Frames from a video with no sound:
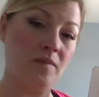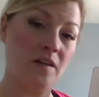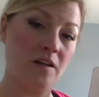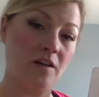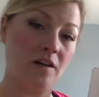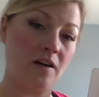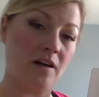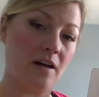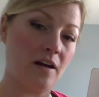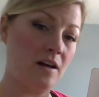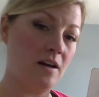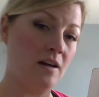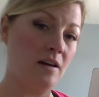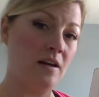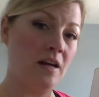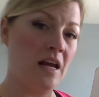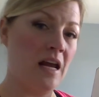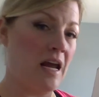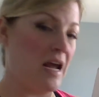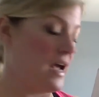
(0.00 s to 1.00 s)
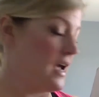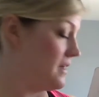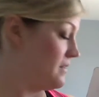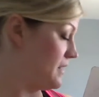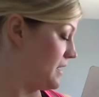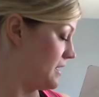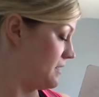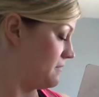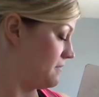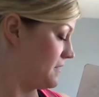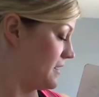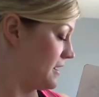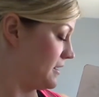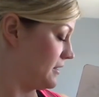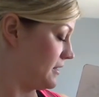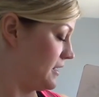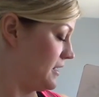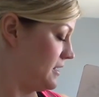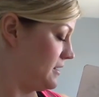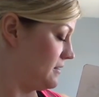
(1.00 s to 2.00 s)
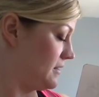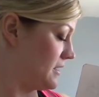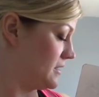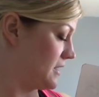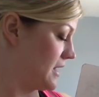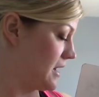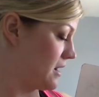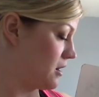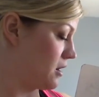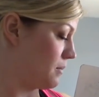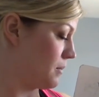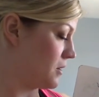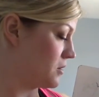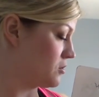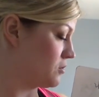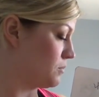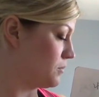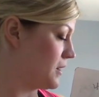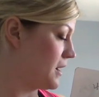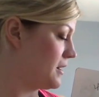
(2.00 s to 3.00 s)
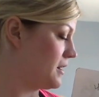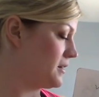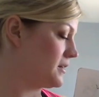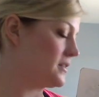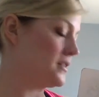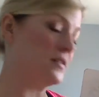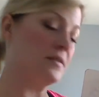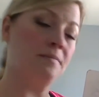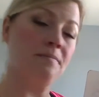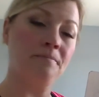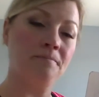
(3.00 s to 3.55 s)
Good. And then finally, let's add our partial products.